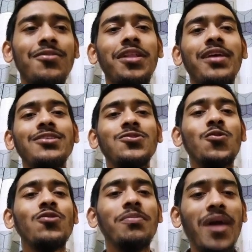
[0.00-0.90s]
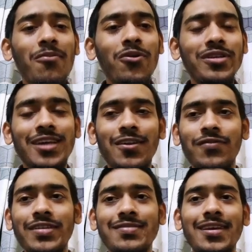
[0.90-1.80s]
or like store the memories, kind of
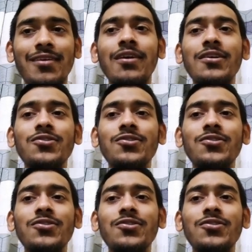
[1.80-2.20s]
this thing.